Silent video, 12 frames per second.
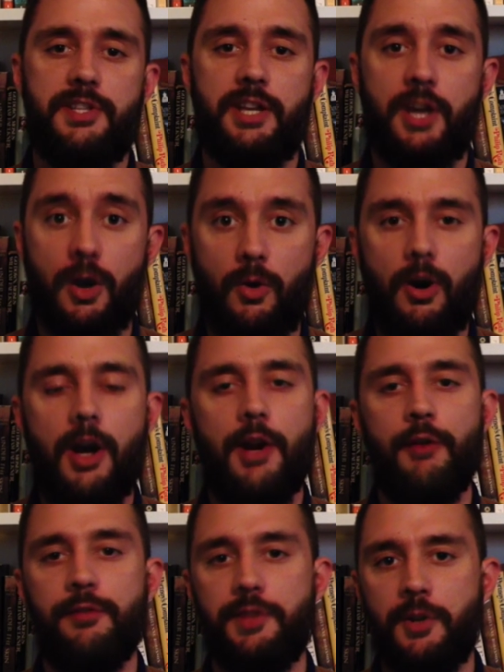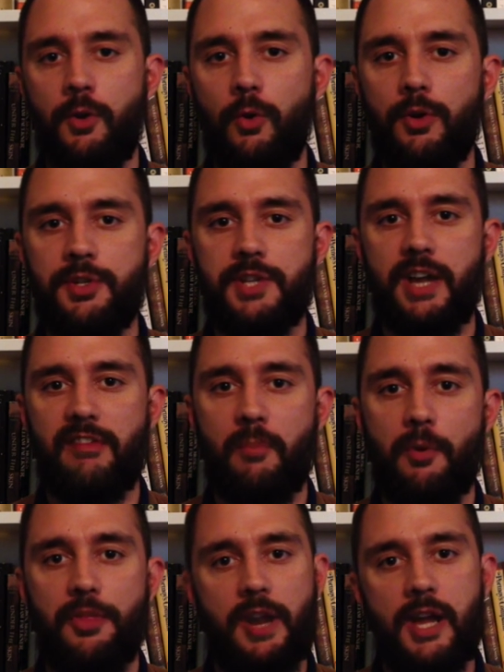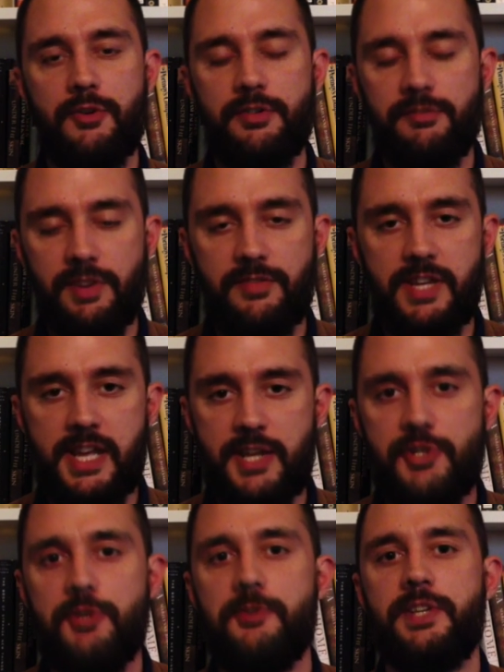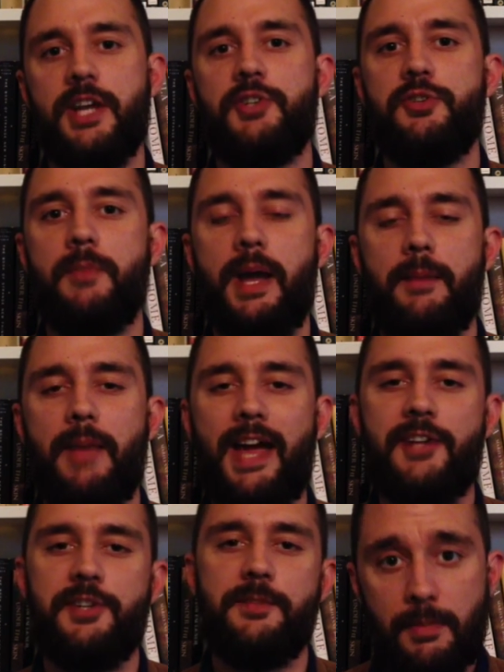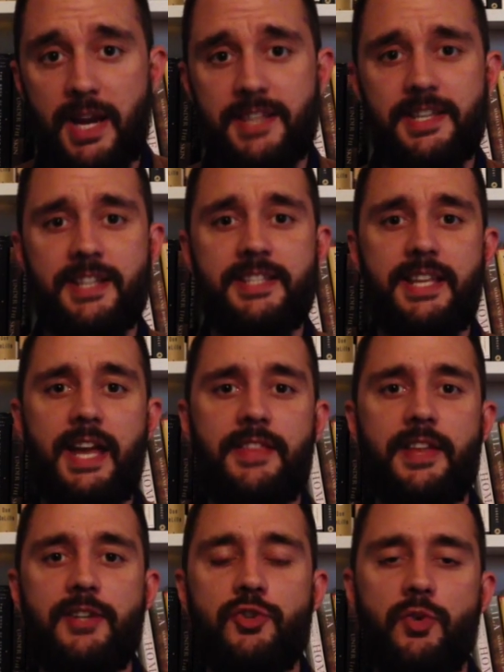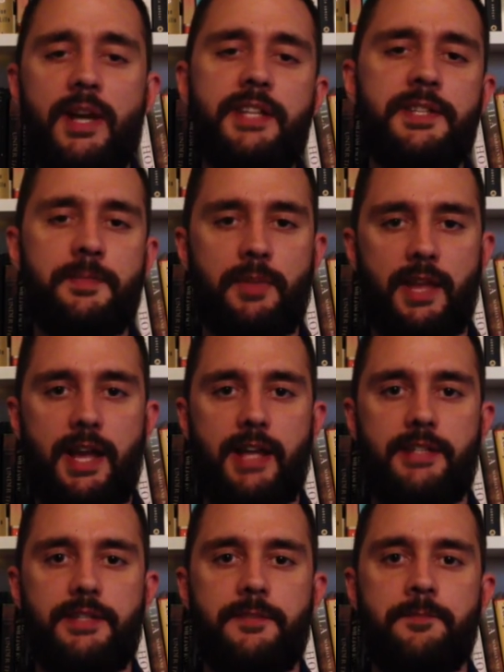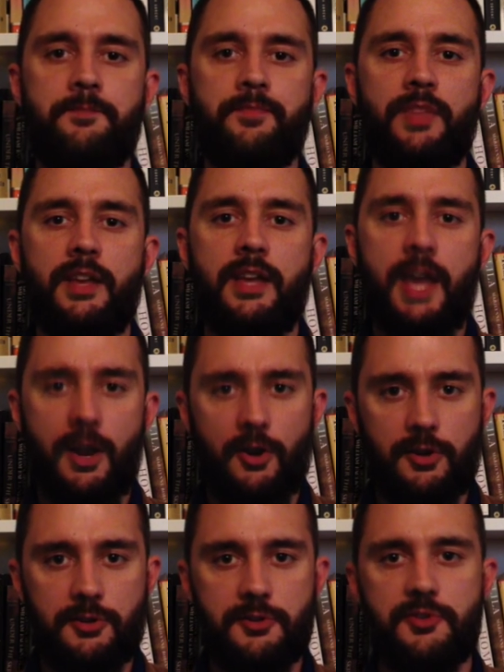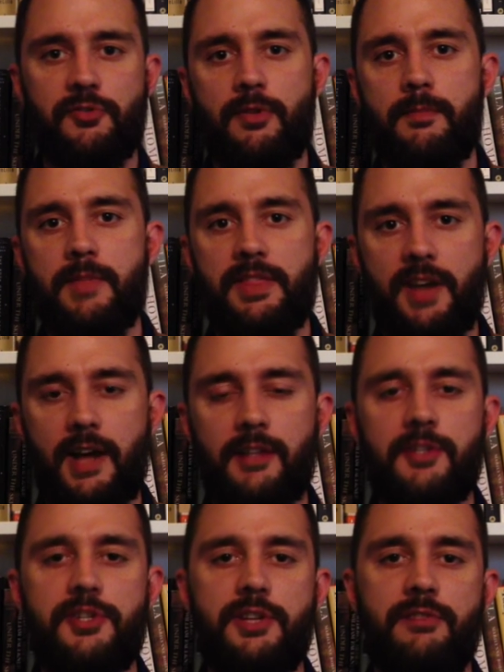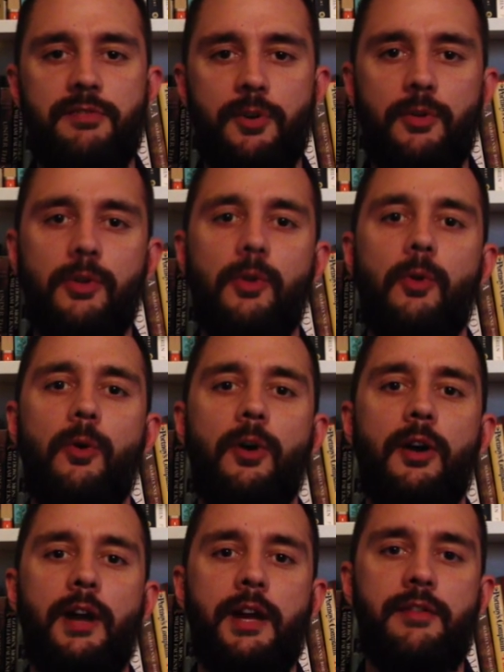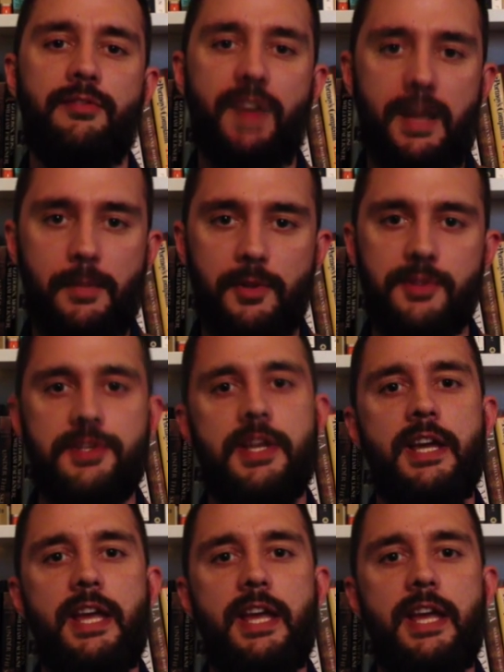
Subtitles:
that go on over the course of more than 150 issues, as you might imagine. But as I said, they transplant characters from mythology and folklore and fables